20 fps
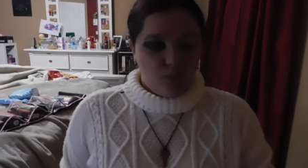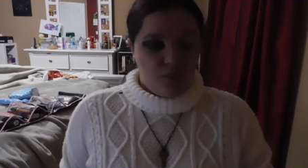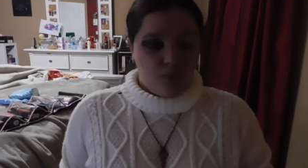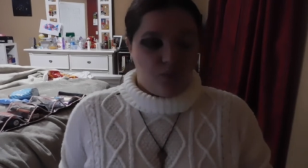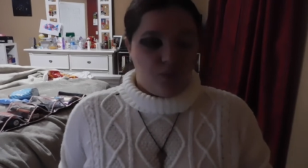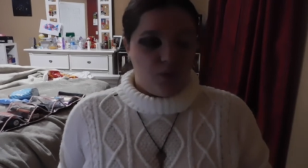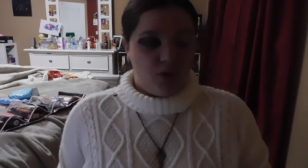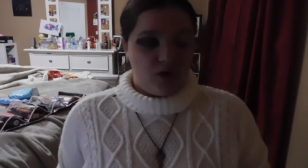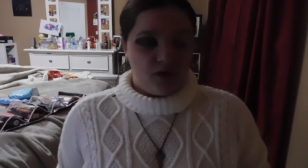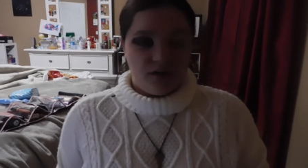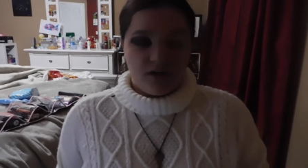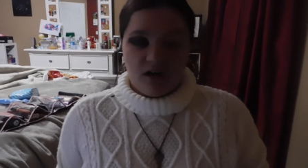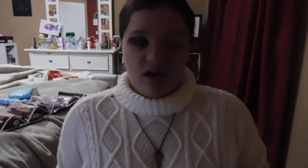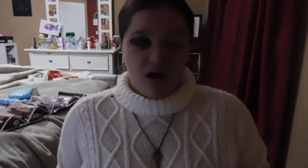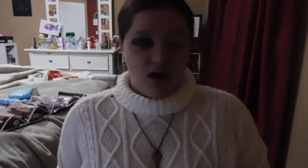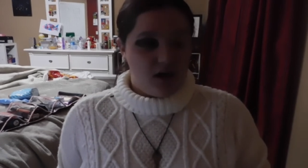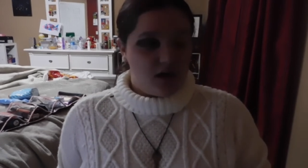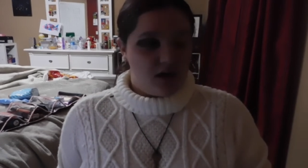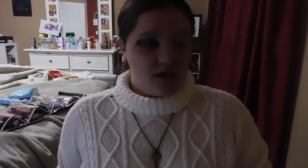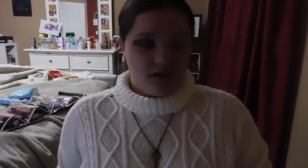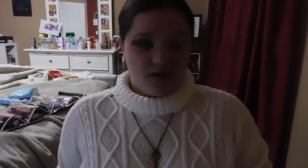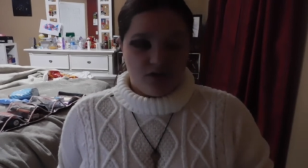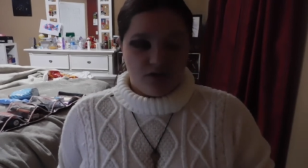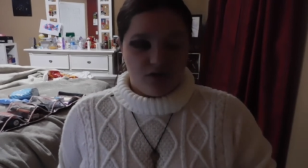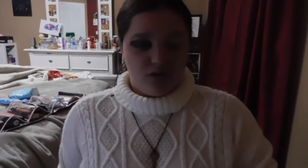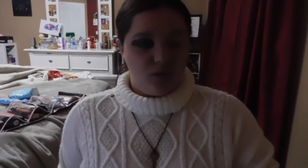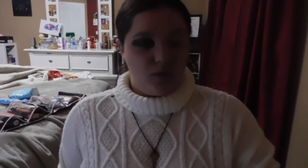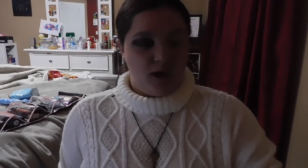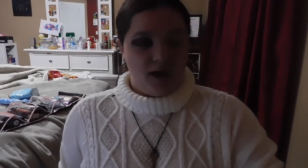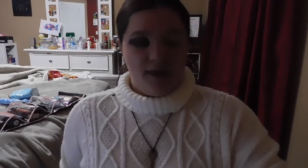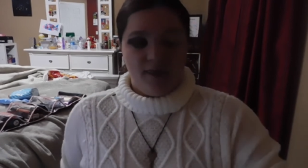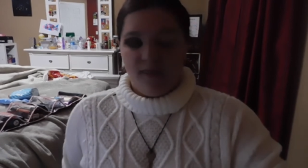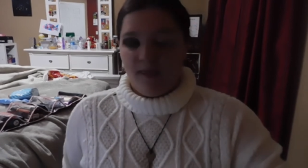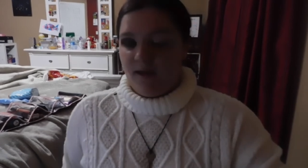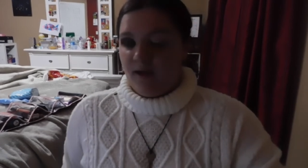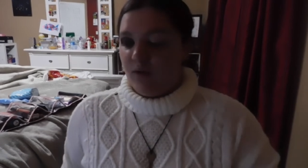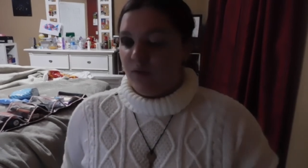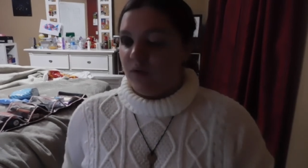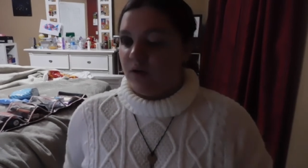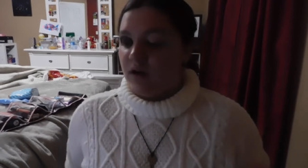we're not going to do the white
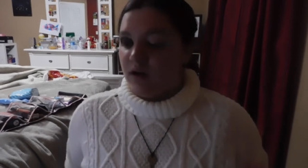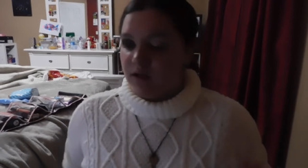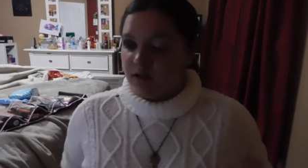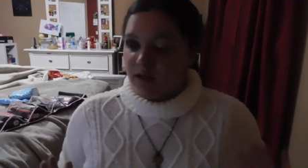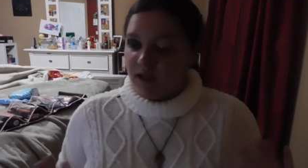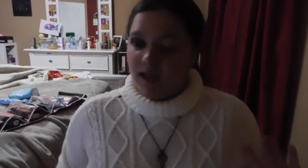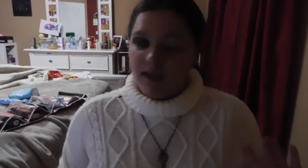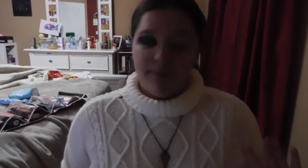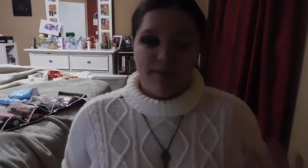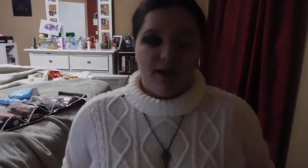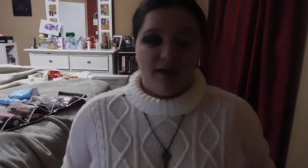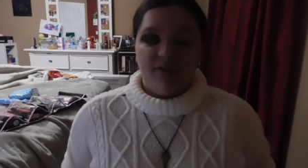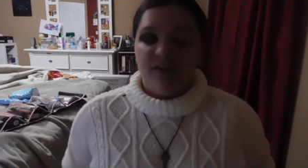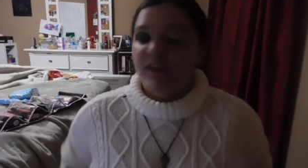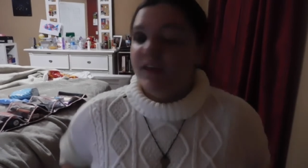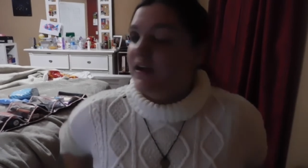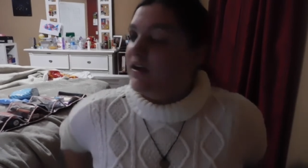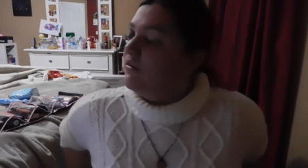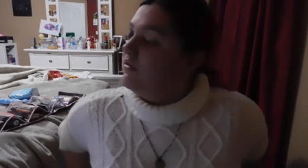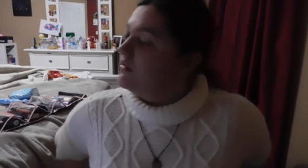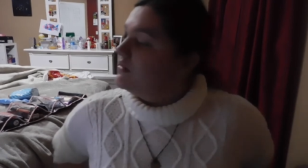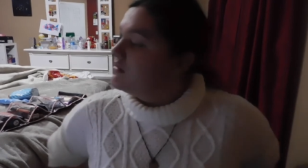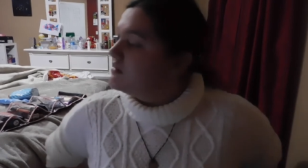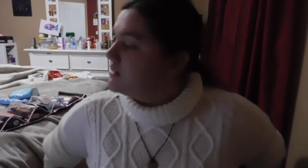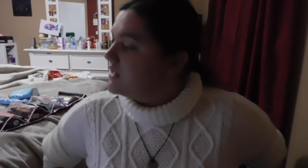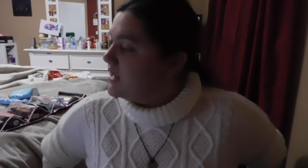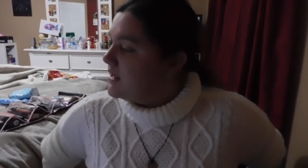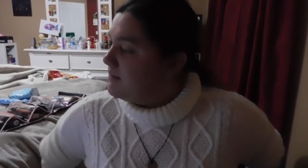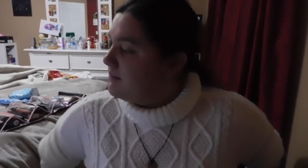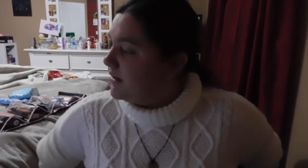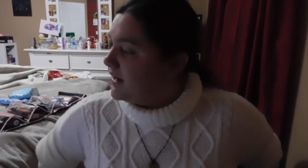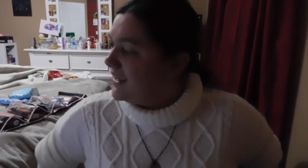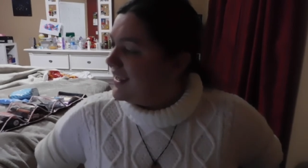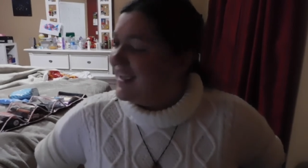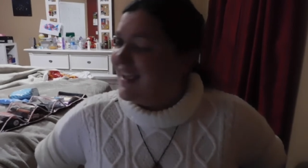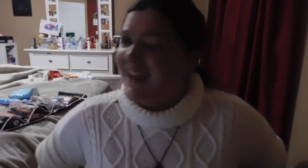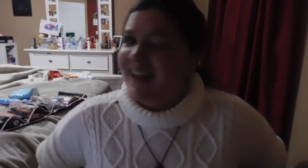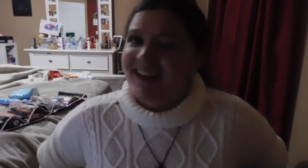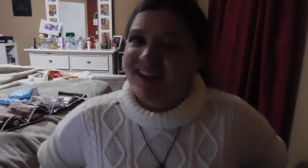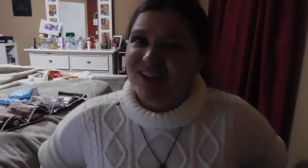thing. We're going to keep everything else the same, but I
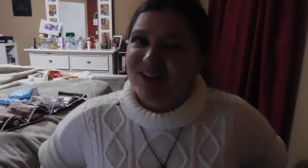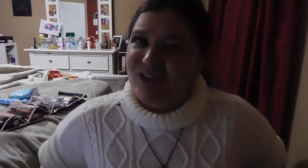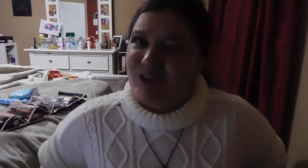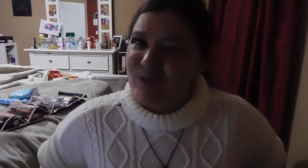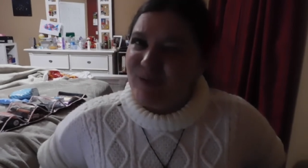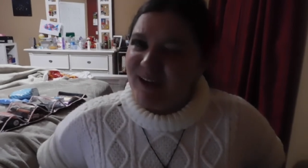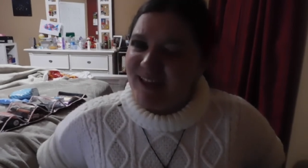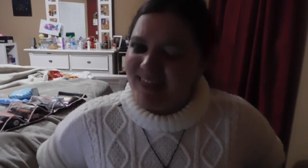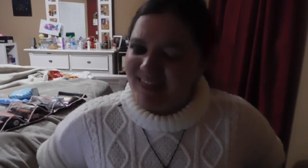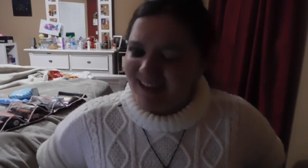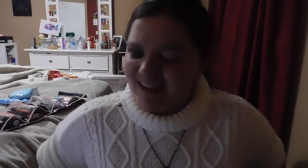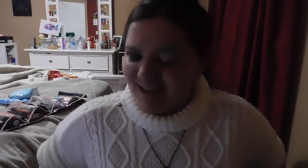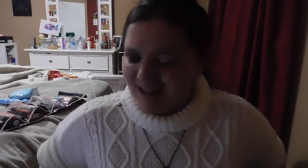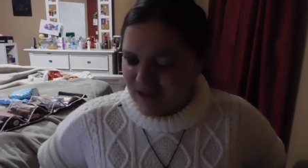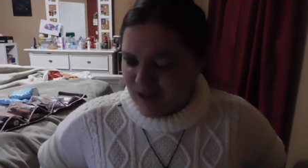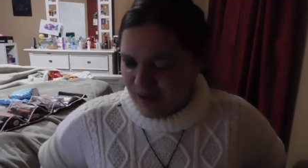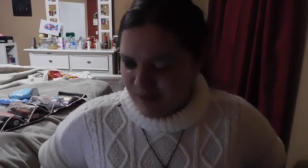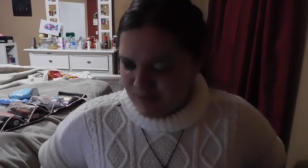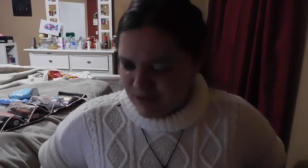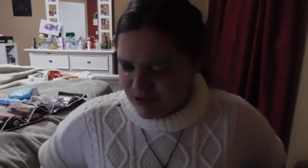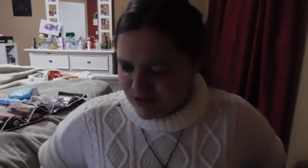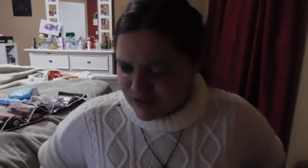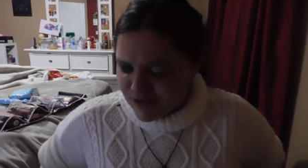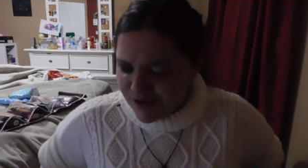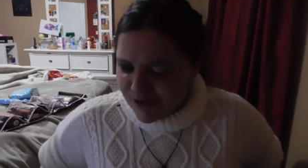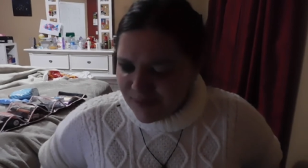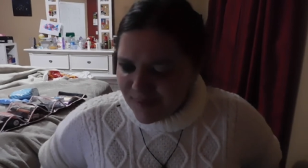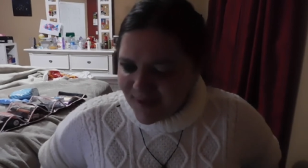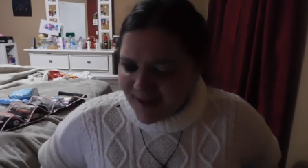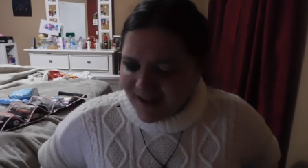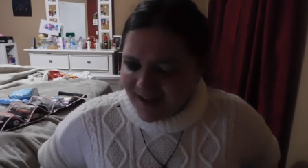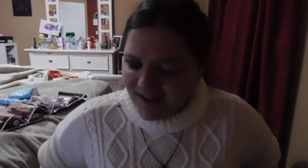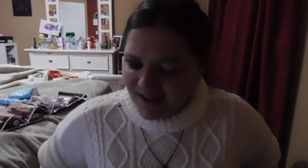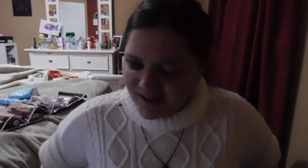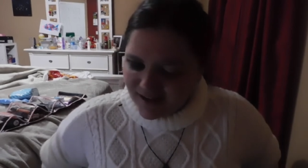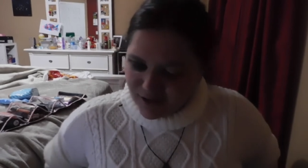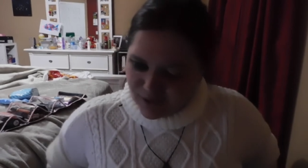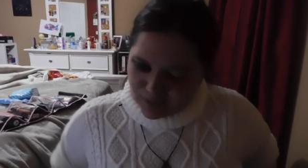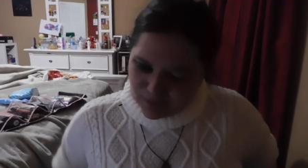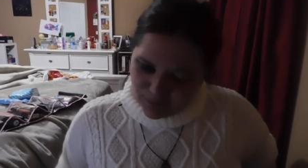can't do the white thing because I'm stupid and I
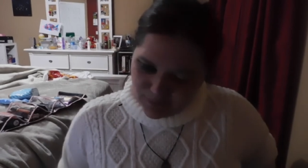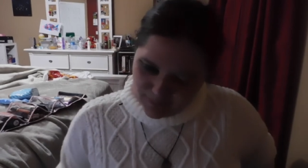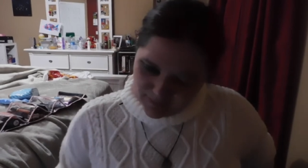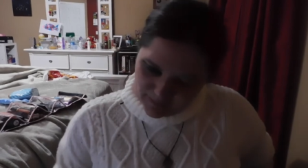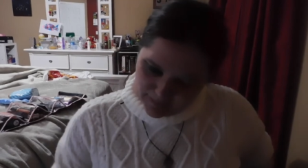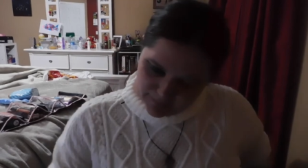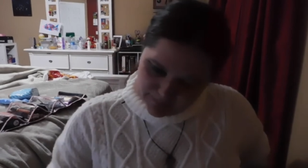don't know how